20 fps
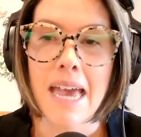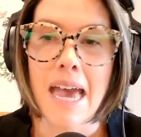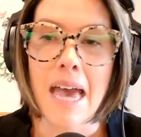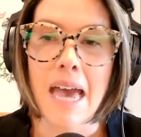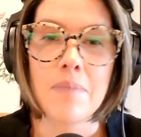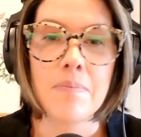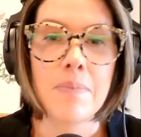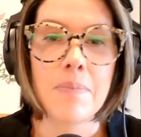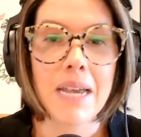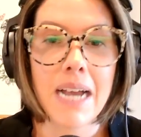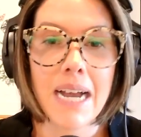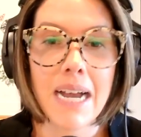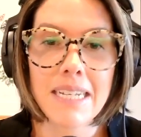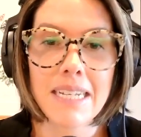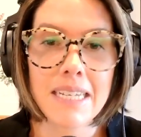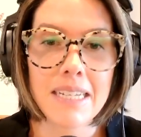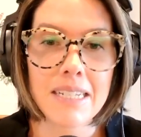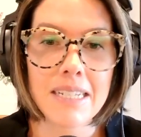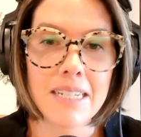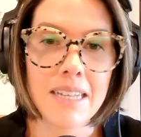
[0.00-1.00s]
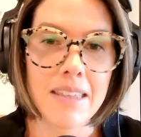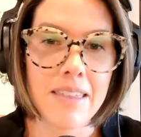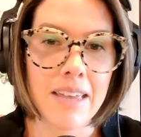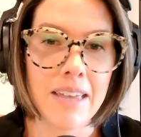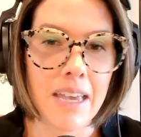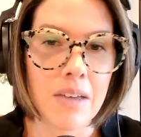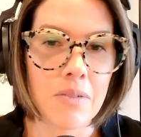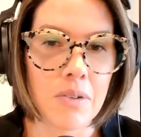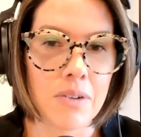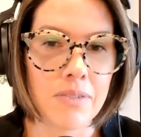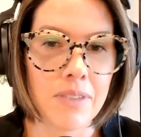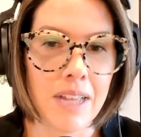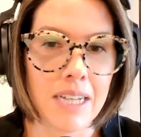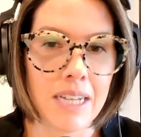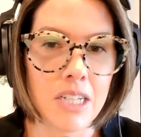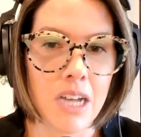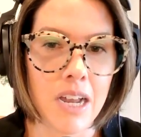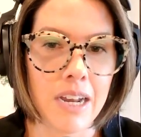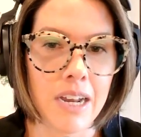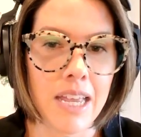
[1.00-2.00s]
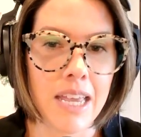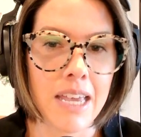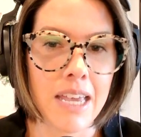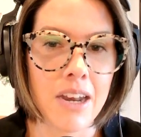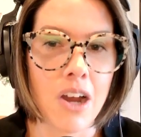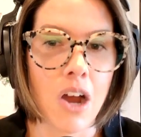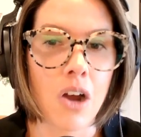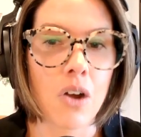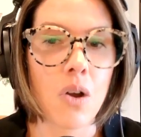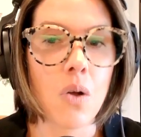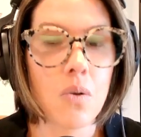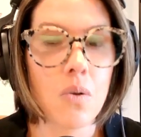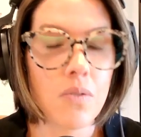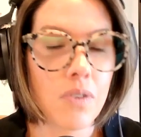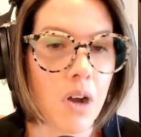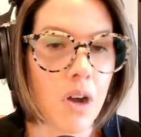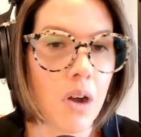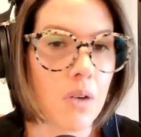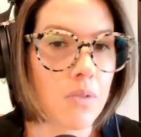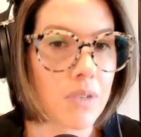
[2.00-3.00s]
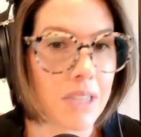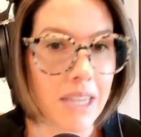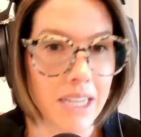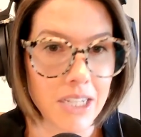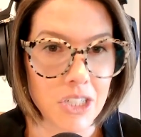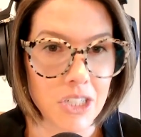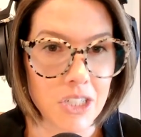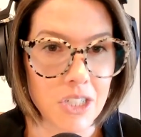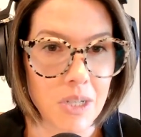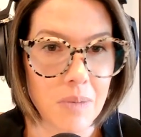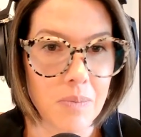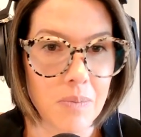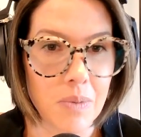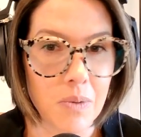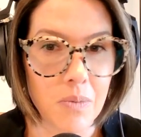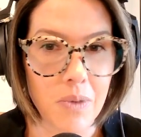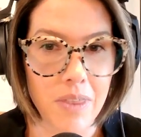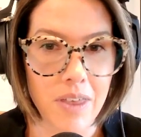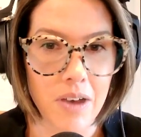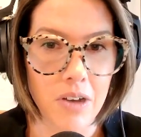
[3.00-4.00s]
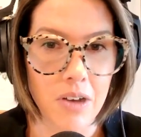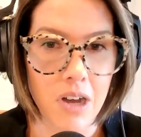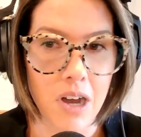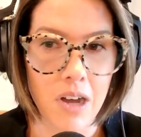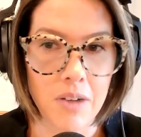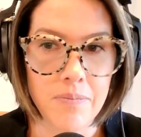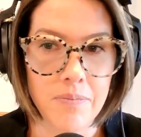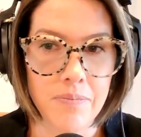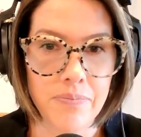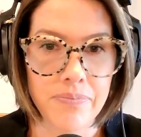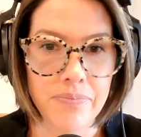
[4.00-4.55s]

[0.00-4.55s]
and big ideas to think and reflect on in our overall relationship with alcohol.